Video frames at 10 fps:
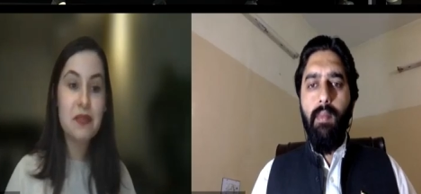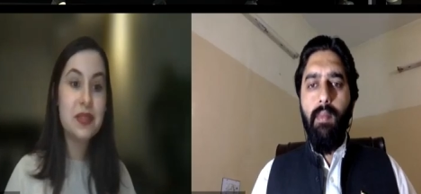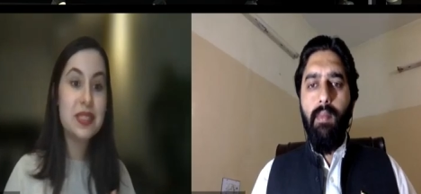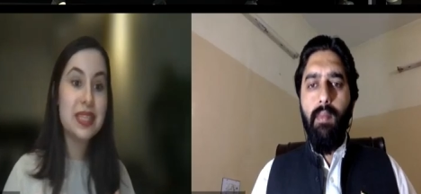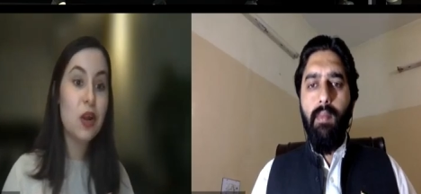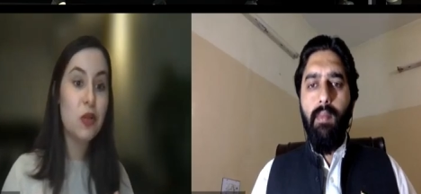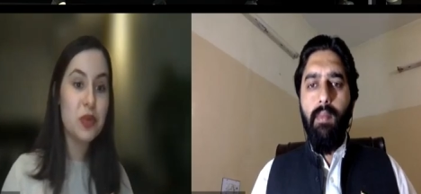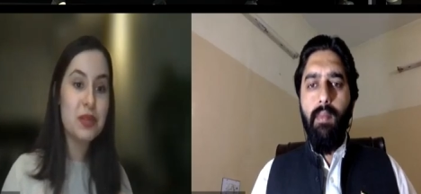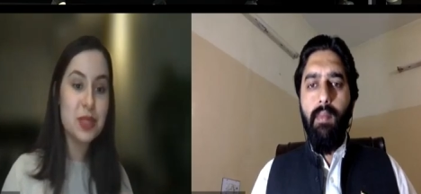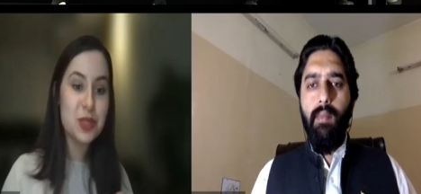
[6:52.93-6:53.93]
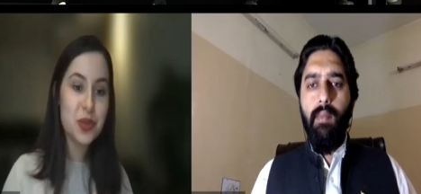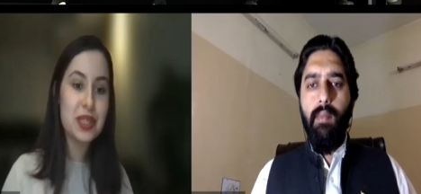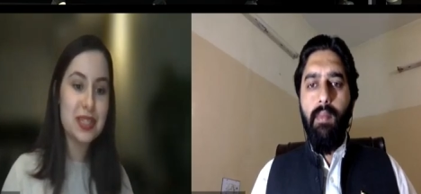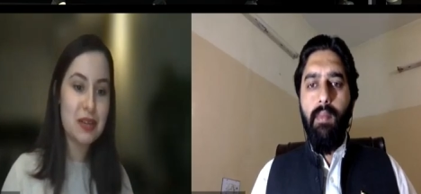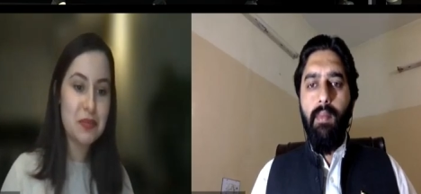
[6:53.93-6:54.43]
Speaker 1: have a settlement
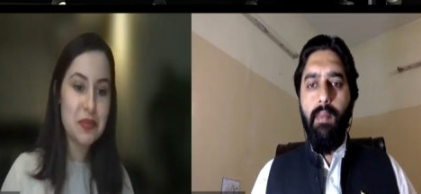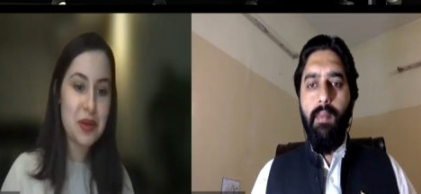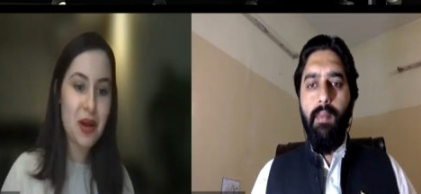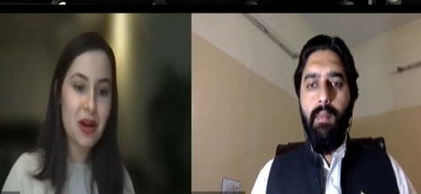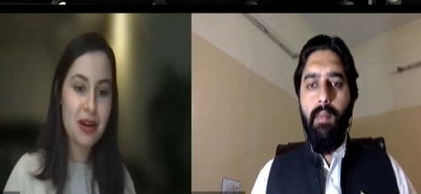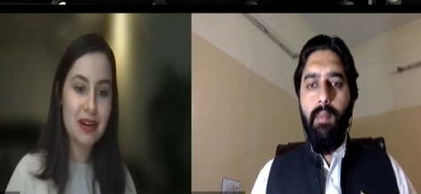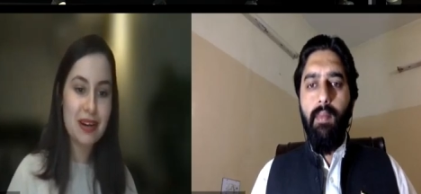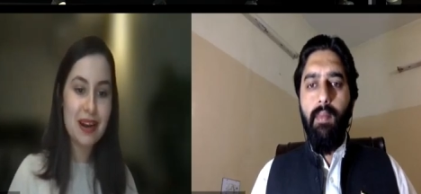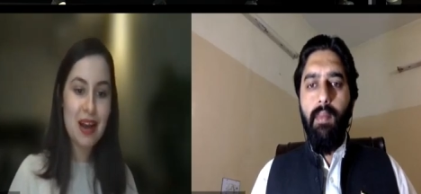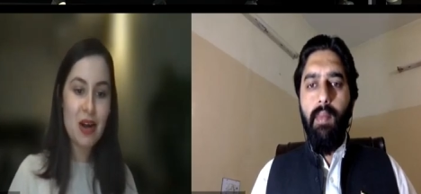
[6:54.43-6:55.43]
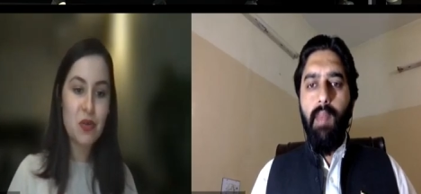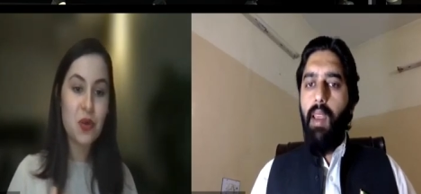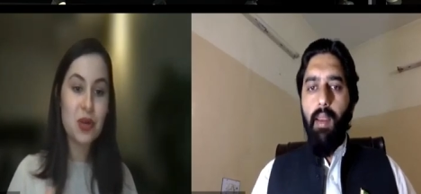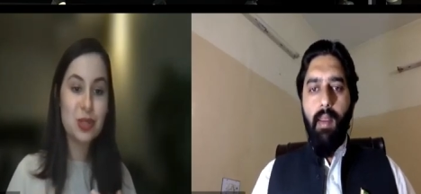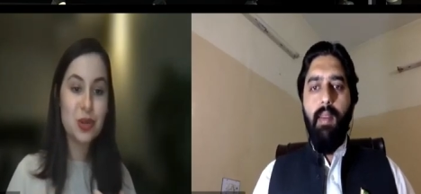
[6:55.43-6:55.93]
between them on
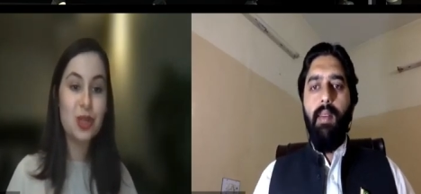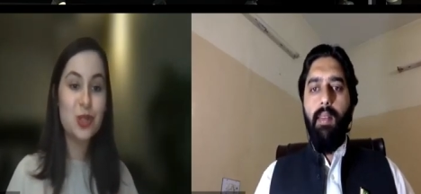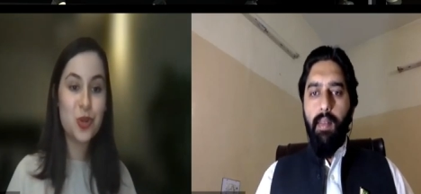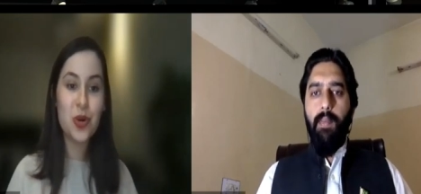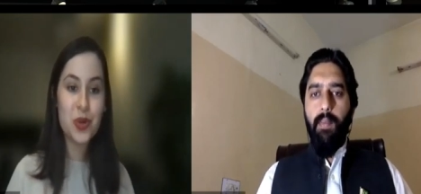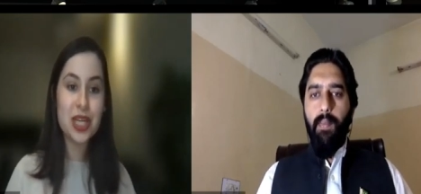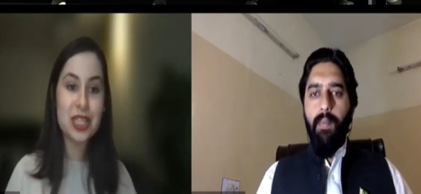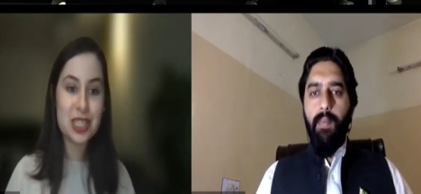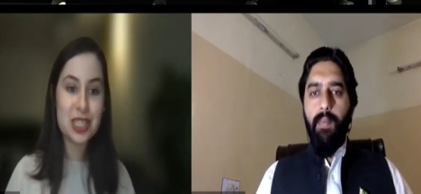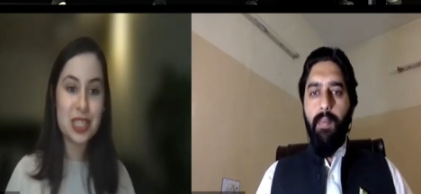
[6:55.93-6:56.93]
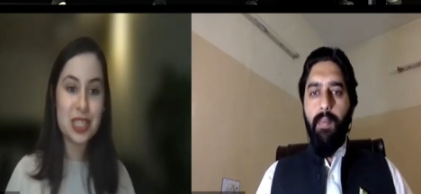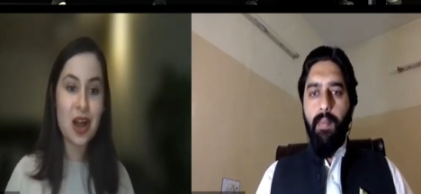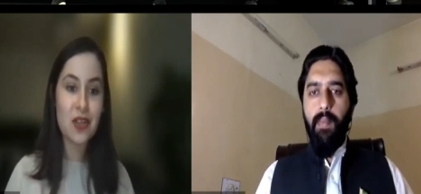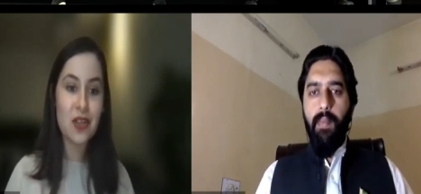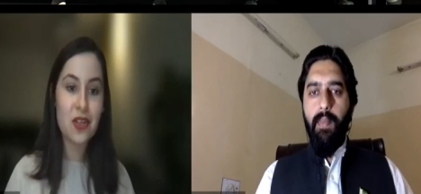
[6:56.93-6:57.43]
what's going to work with each
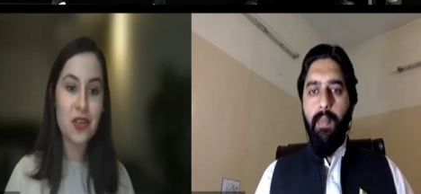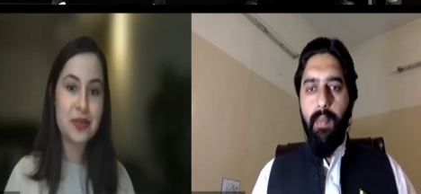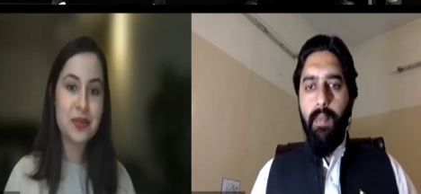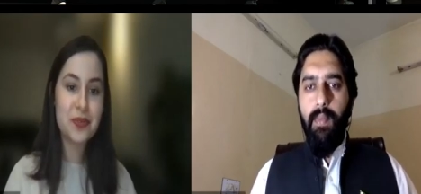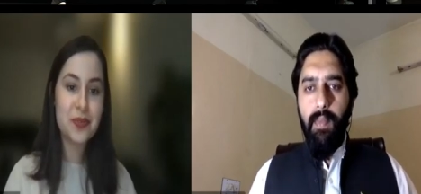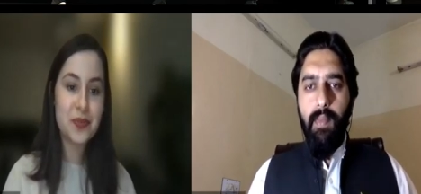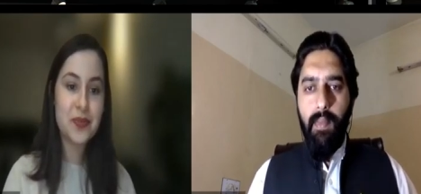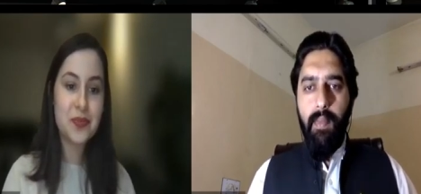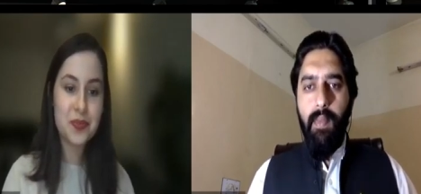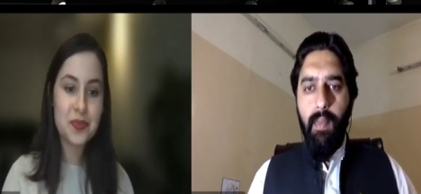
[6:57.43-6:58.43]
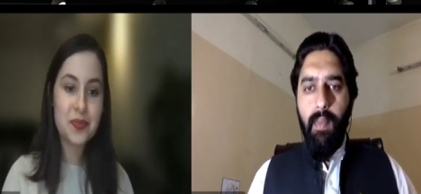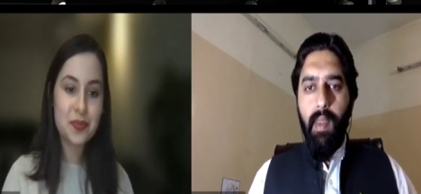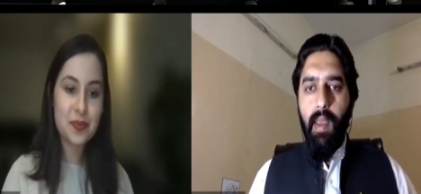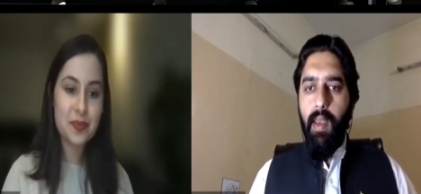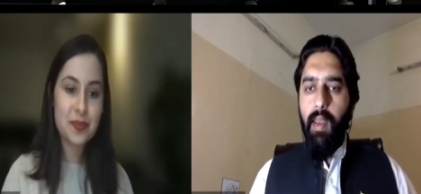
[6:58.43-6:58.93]
other.
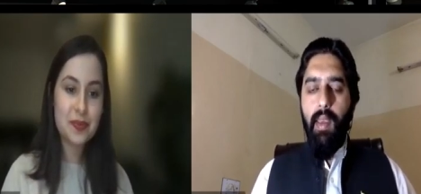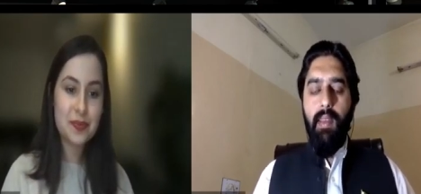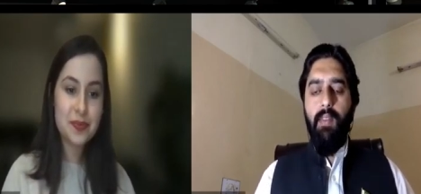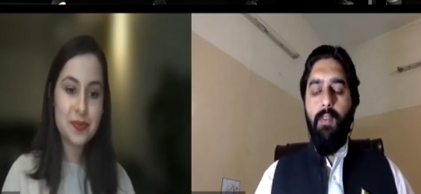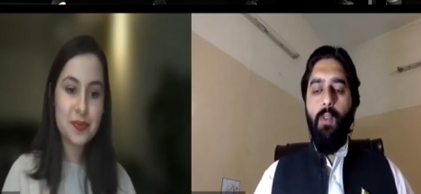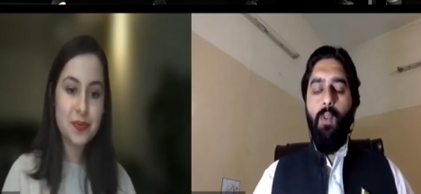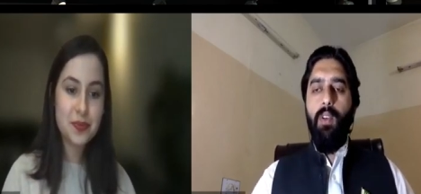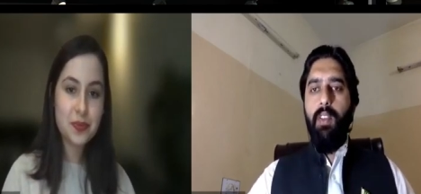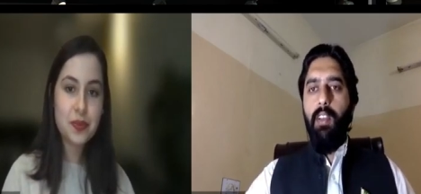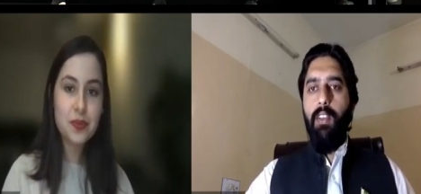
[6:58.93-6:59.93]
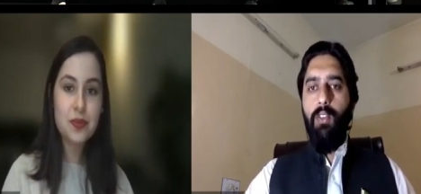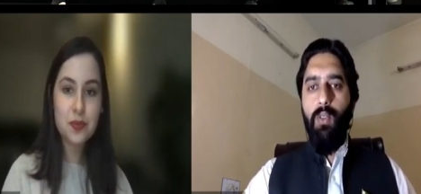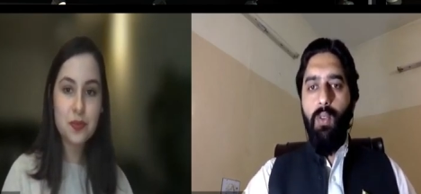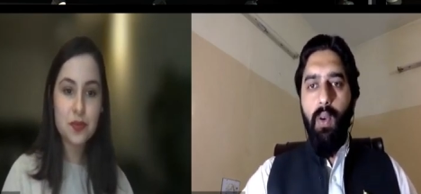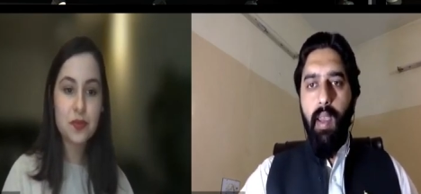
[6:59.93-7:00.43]
Speaker 2: Yes, of course, that's
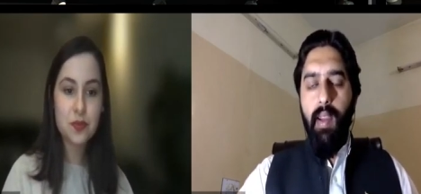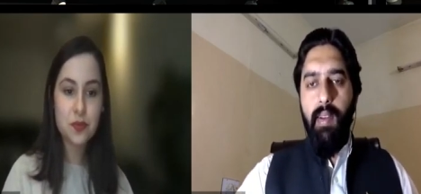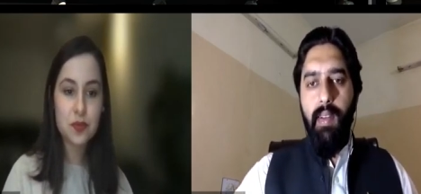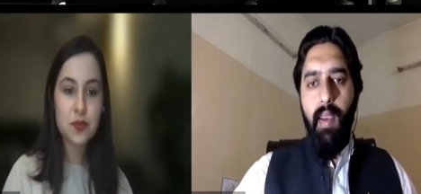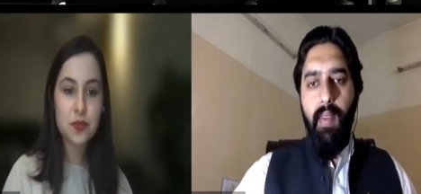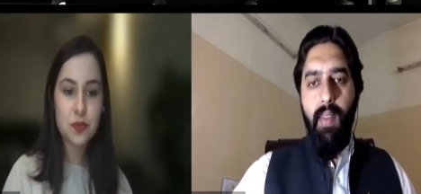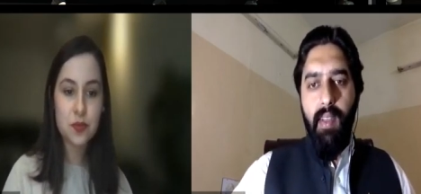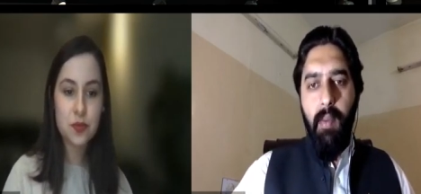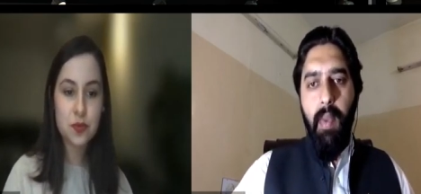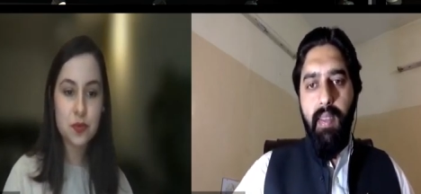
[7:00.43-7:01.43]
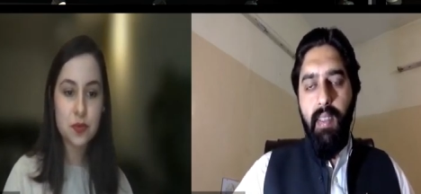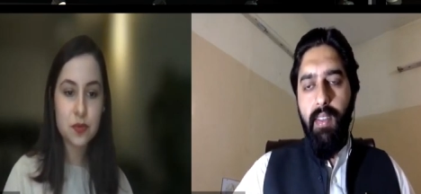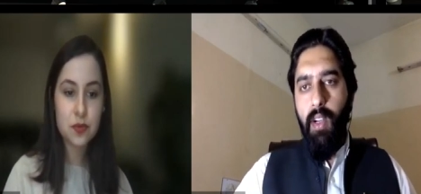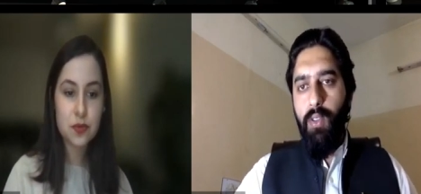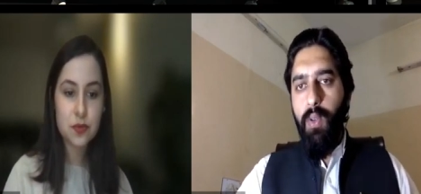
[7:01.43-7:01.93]
true. And energy mix is
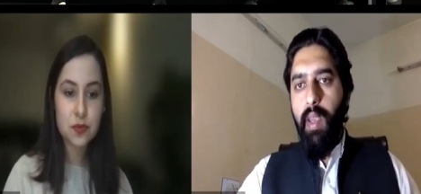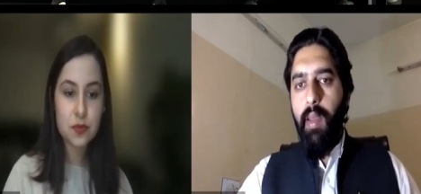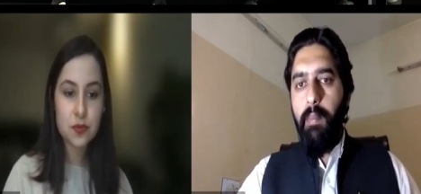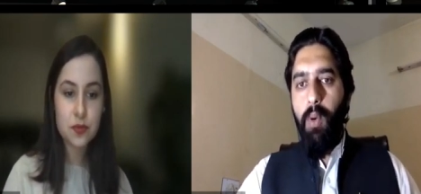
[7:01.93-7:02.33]
also an